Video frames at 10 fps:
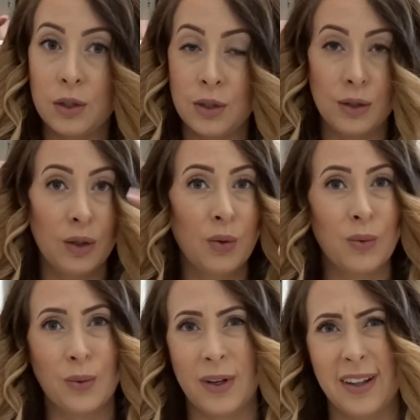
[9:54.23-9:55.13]
you
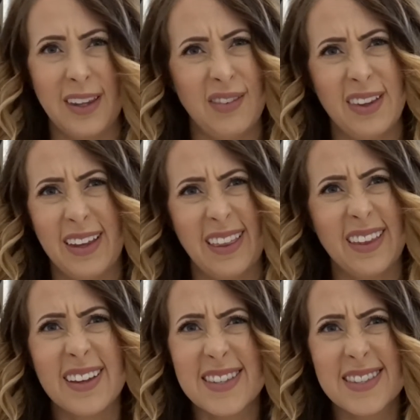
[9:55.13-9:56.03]
don't want to leave it like
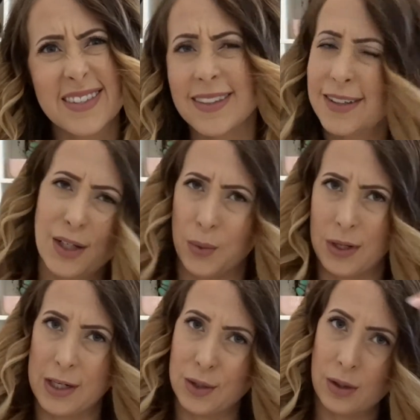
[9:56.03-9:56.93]
this. You don't
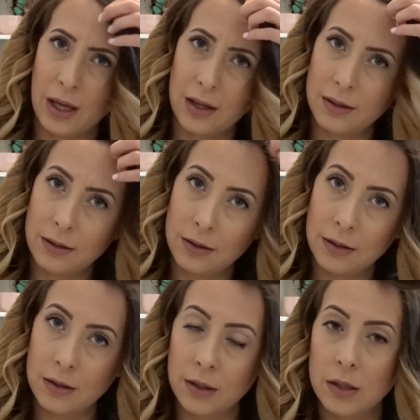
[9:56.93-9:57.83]
want to do that.
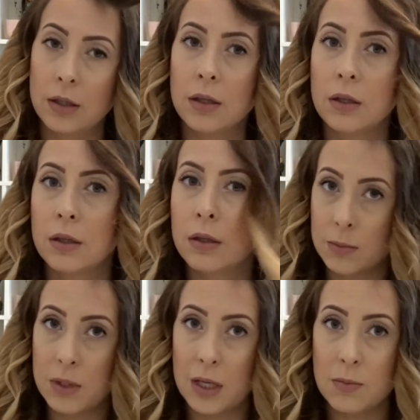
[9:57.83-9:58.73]

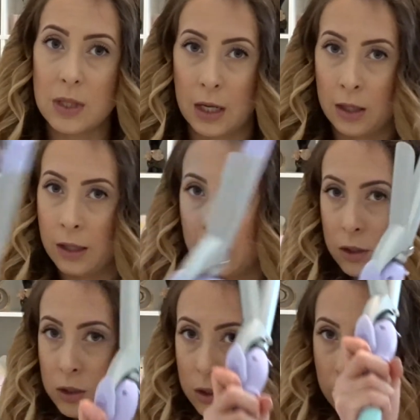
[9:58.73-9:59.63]
Sometimes I like
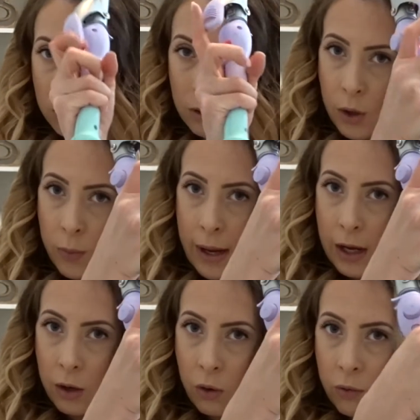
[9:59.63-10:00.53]
to go
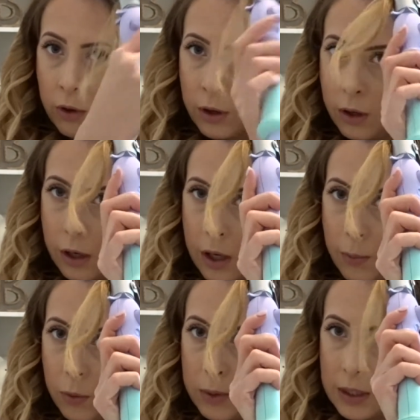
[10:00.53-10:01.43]
back over a
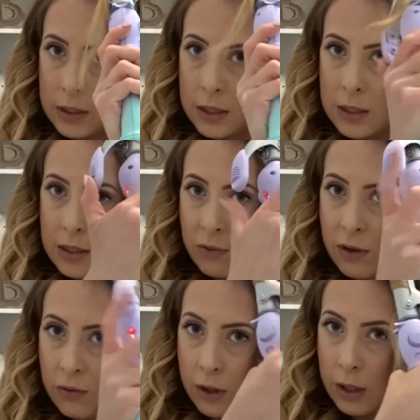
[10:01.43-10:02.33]
couple pieces if
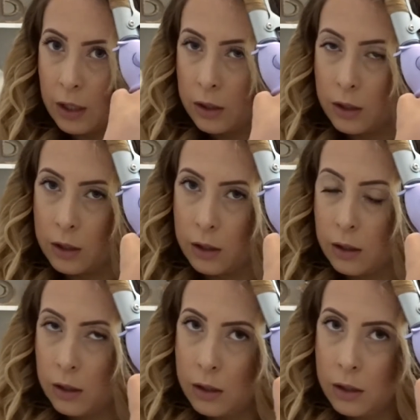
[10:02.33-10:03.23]
I feel like they're